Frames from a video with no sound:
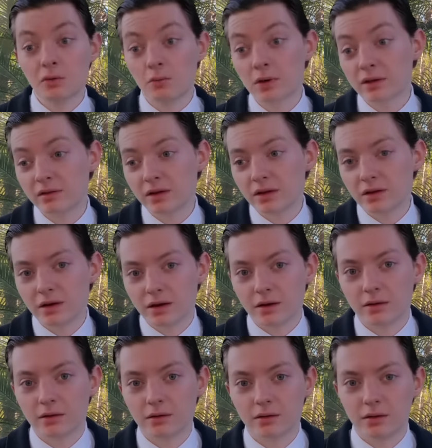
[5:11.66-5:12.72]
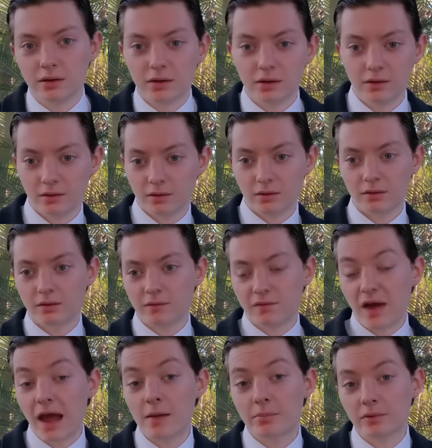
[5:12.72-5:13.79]
What did the uh, the
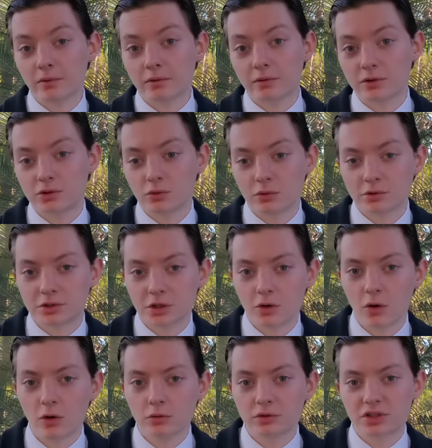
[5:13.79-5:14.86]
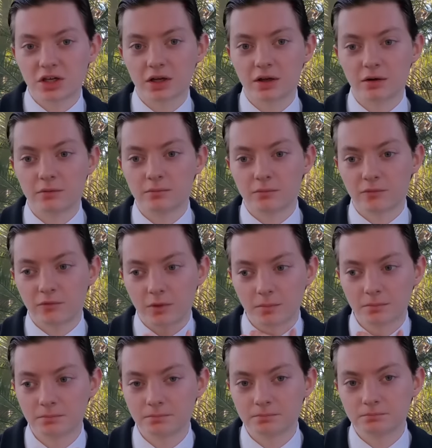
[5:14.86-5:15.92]
fabulous Georgia Gold chicken
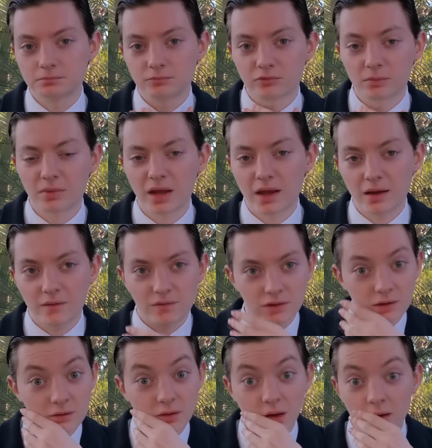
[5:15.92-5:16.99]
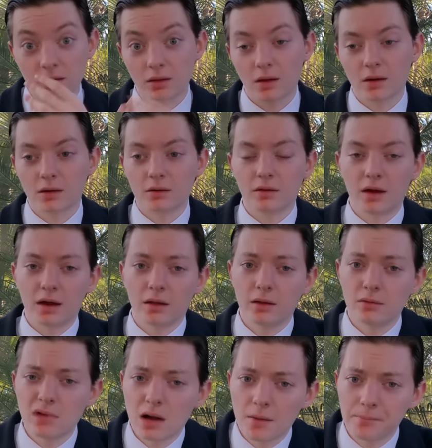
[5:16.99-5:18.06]
from from KFC taste like
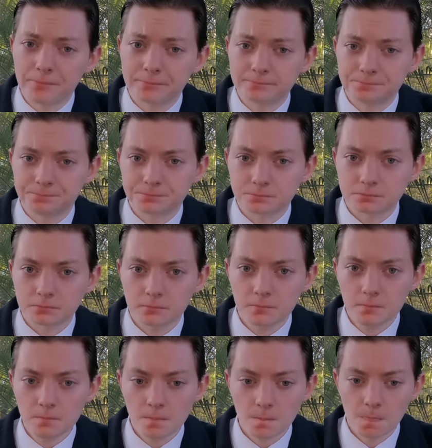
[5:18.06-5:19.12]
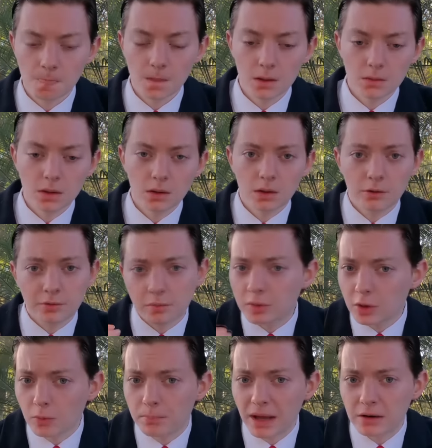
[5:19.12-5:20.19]
exactly? Well, it was a
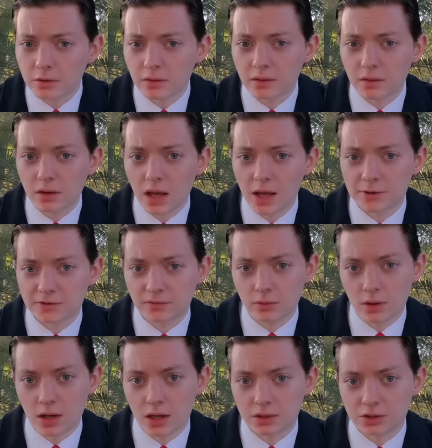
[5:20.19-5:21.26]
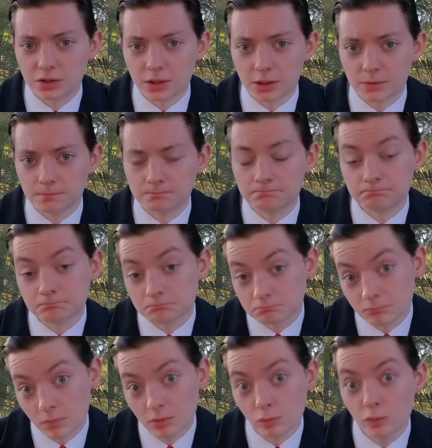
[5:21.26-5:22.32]
little better than the Nashville hot chicken
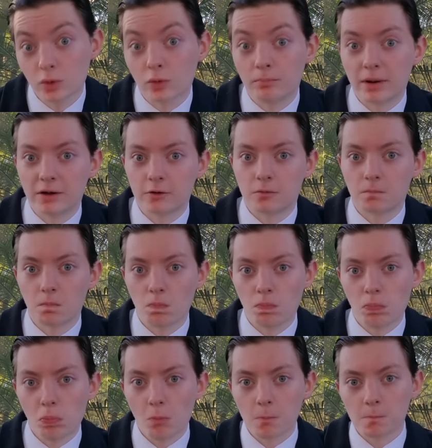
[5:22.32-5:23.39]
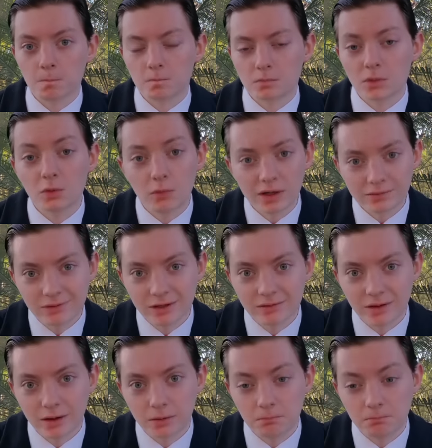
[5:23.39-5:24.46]
a little better. The one
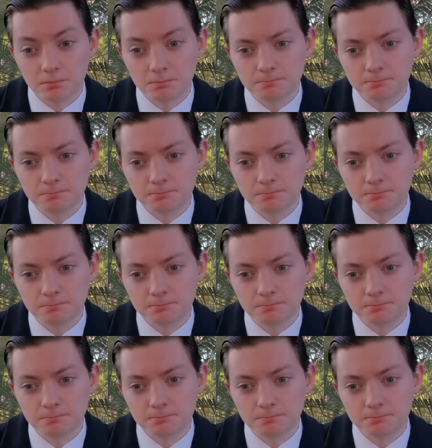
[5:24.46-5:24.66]
thing that